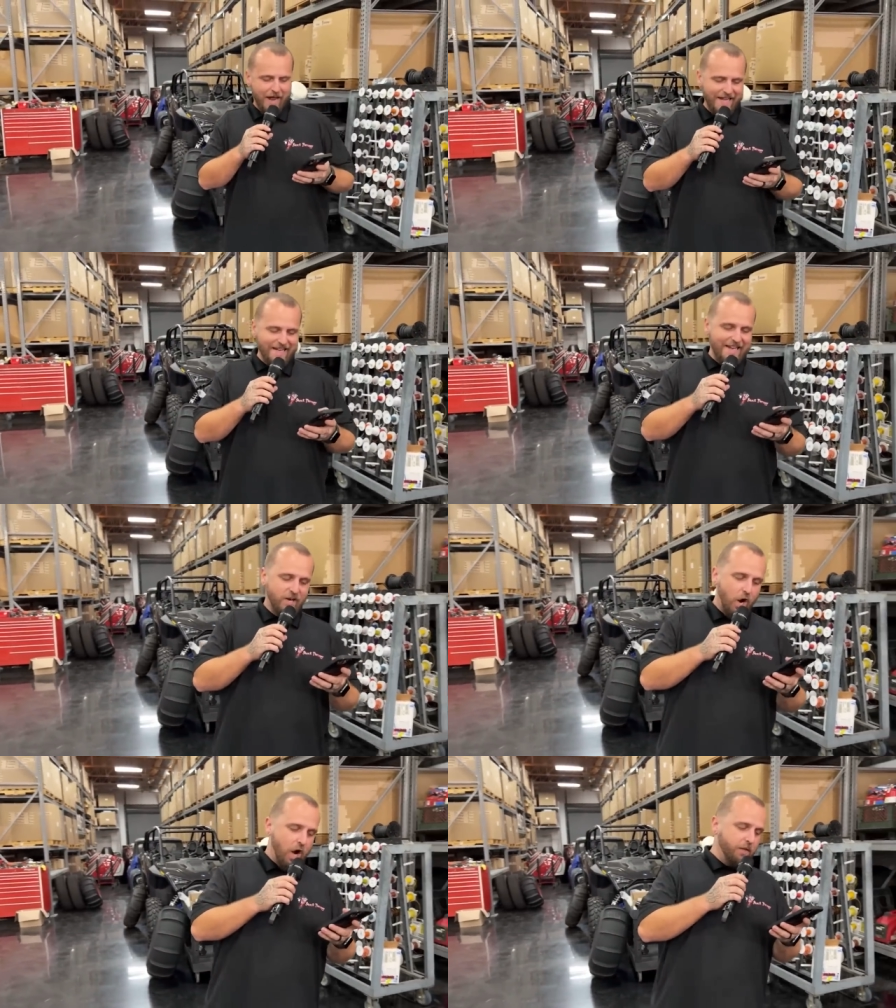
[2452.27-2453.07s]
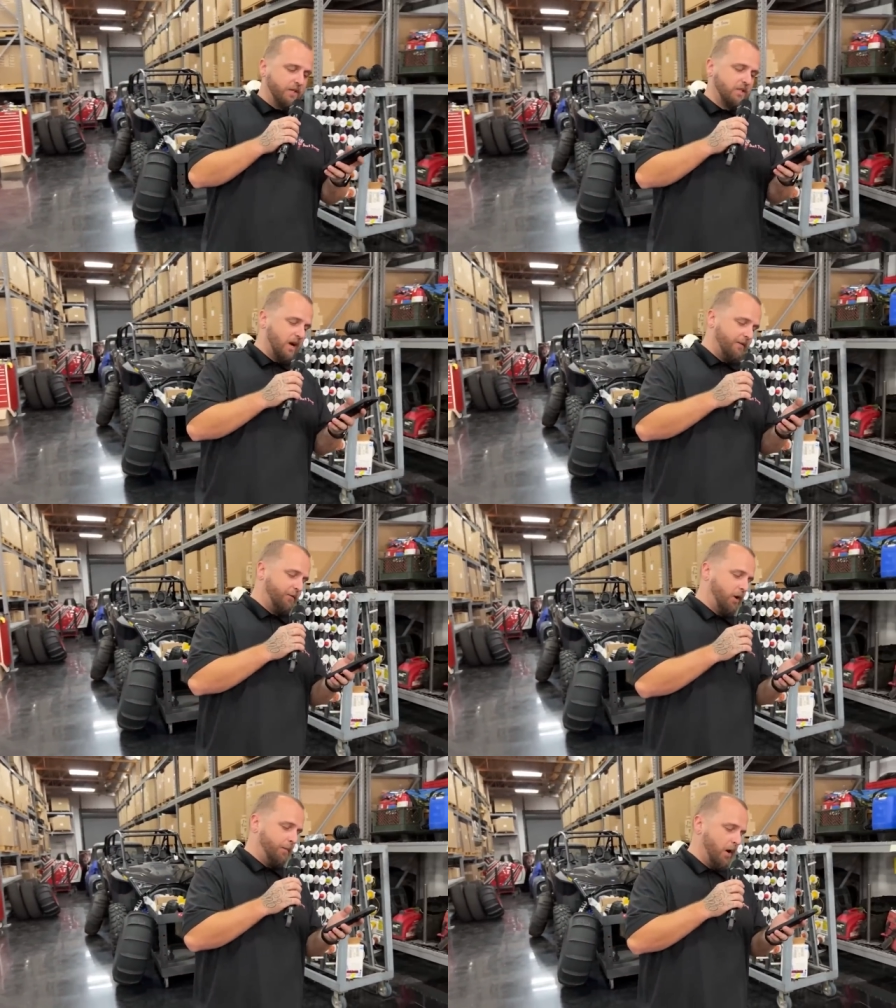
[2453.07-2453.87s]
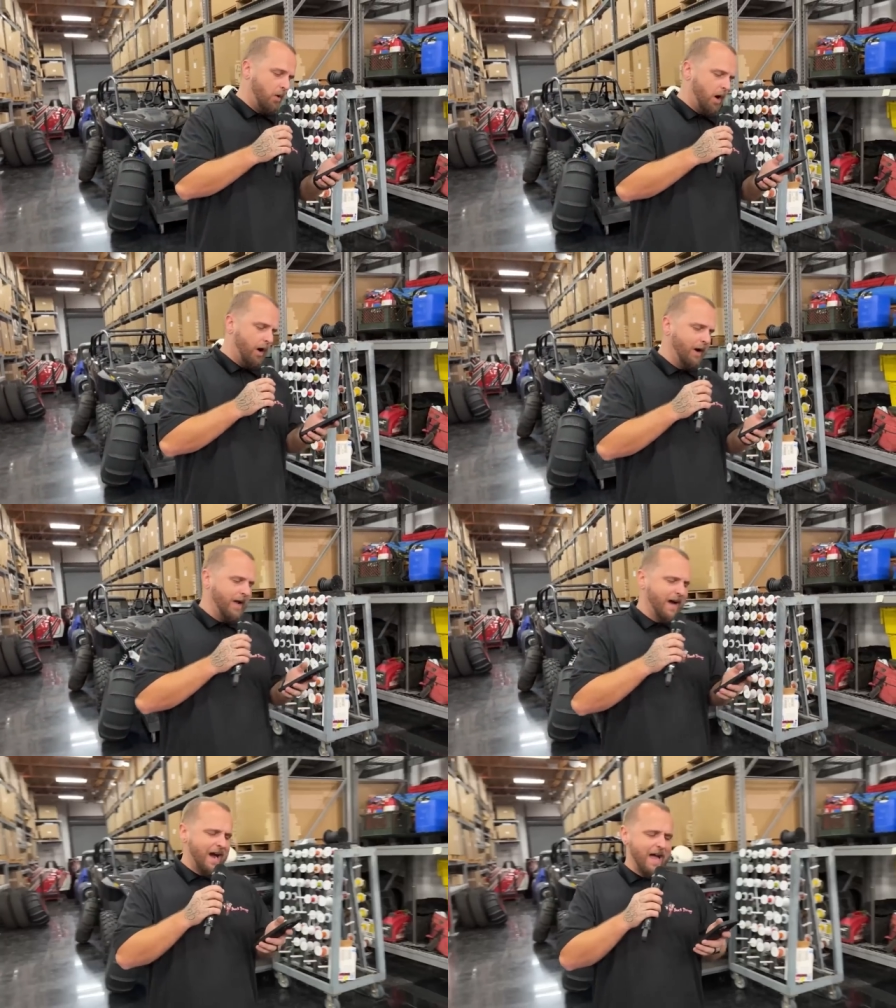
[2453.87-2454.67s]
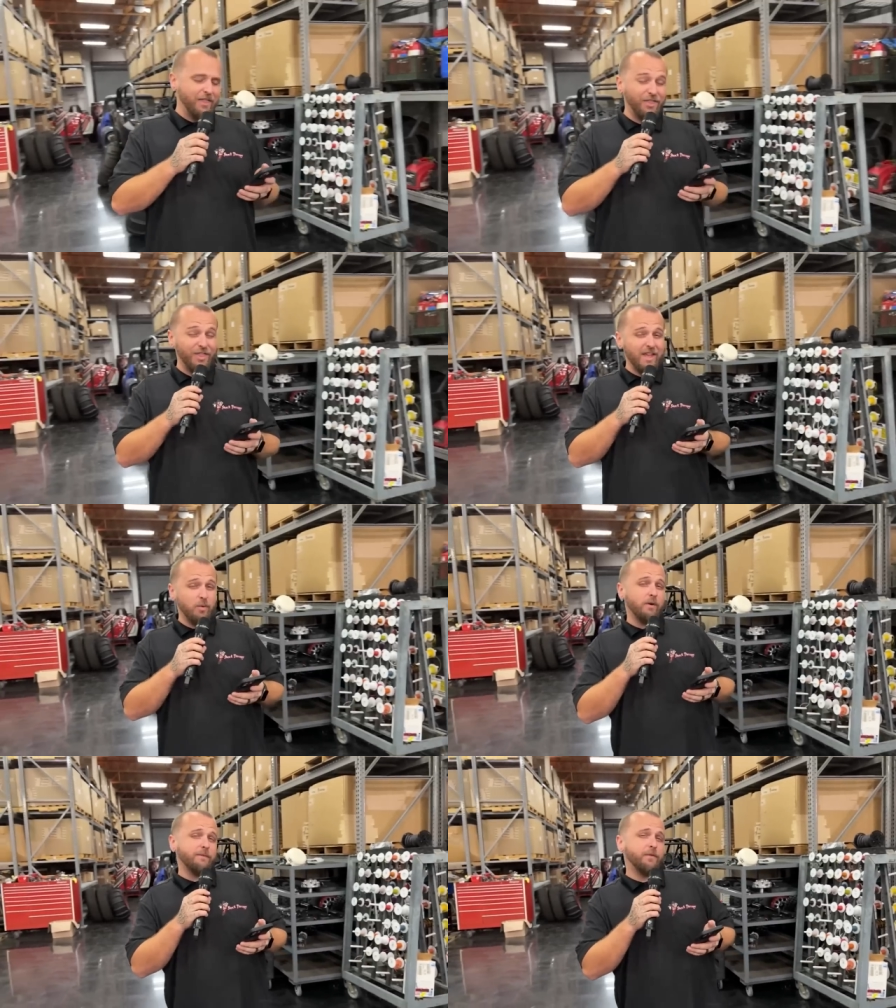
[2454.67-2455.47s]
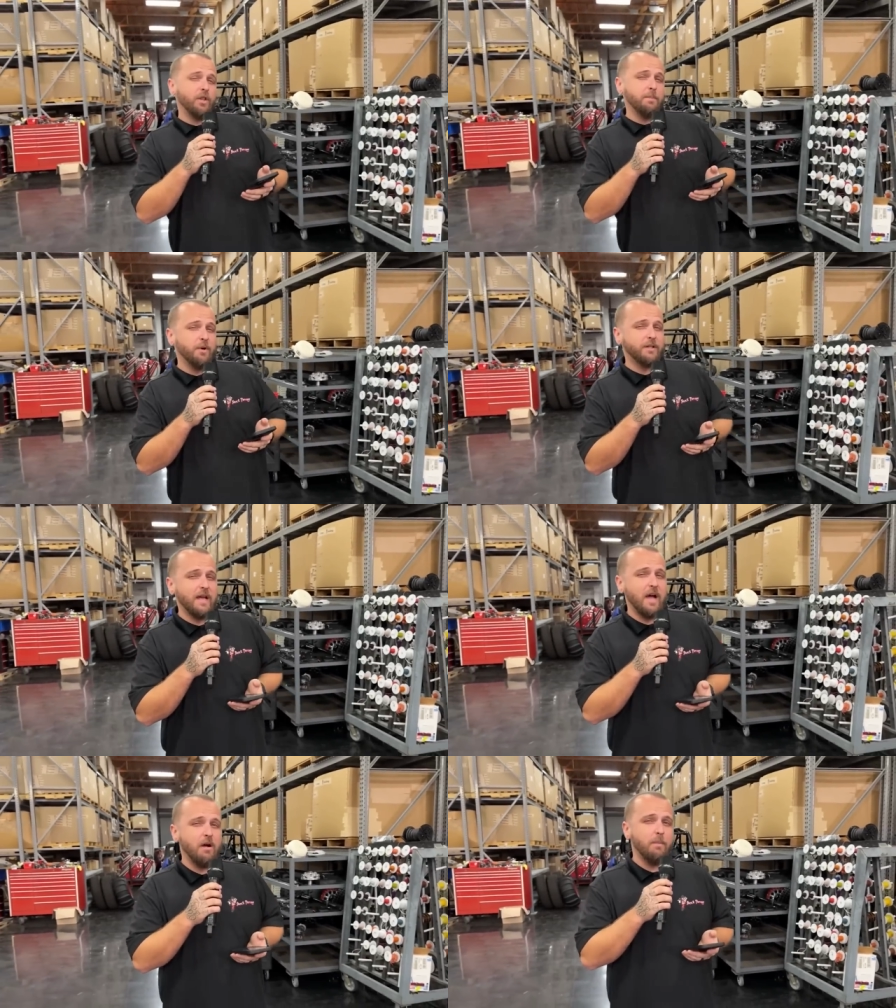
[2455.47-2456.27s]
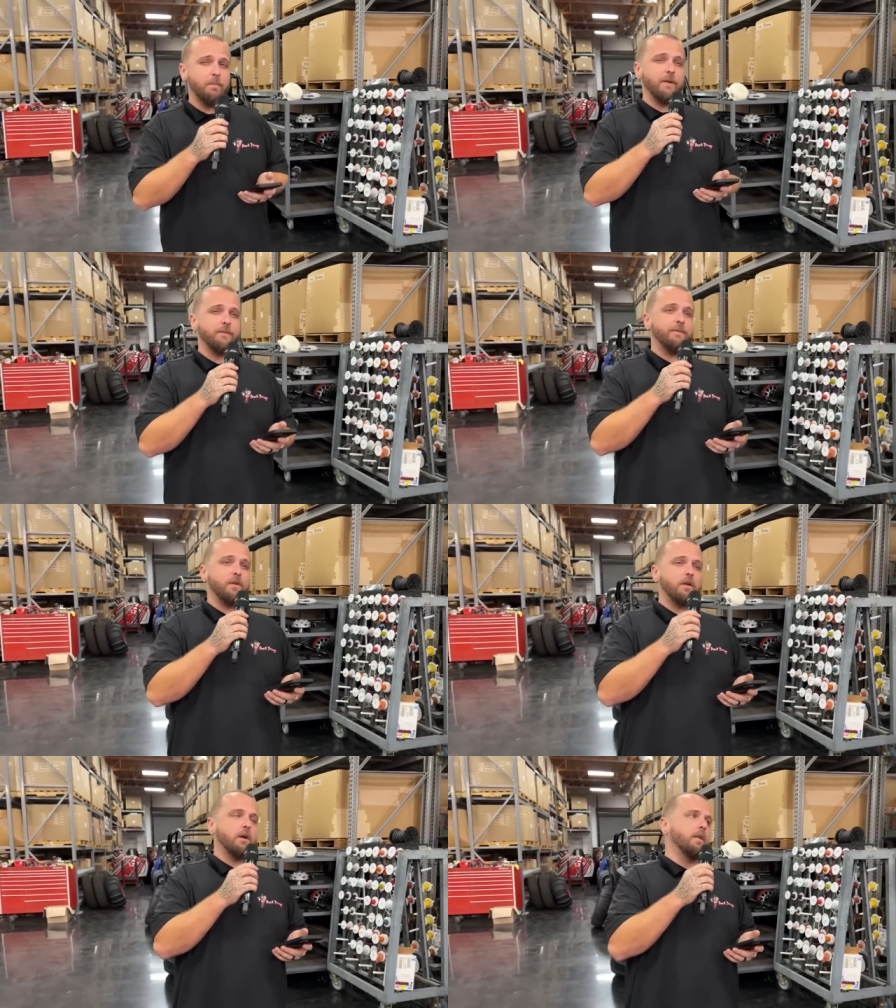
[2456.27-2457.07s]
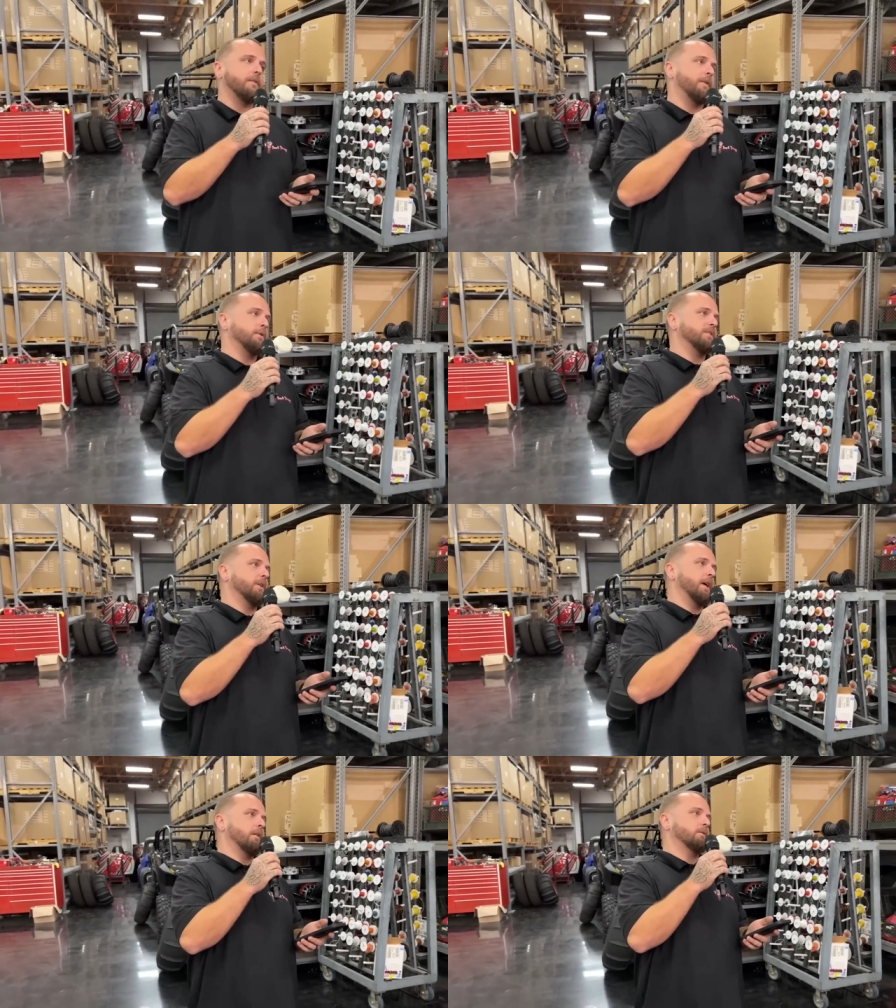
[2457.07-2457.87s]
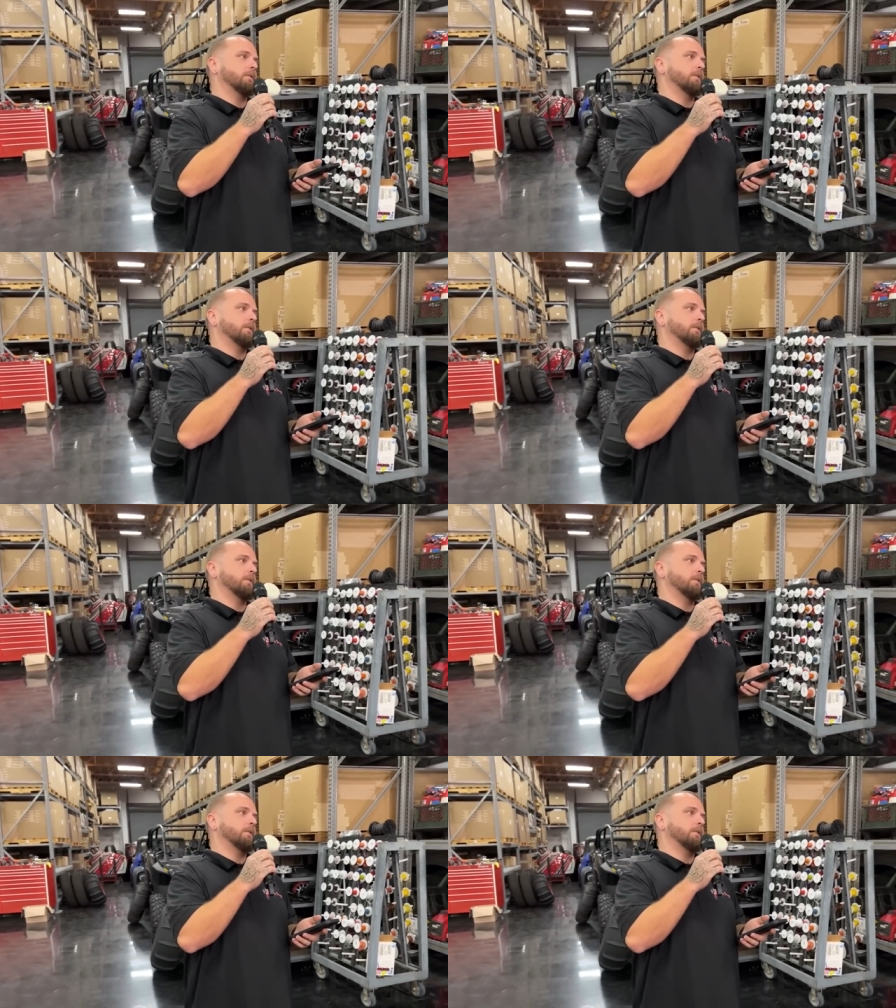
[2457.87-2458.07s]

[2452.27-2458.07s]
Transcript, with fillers: I need all the stuff for a Pro R. I think we're fully booked out, but if you are the phones still down?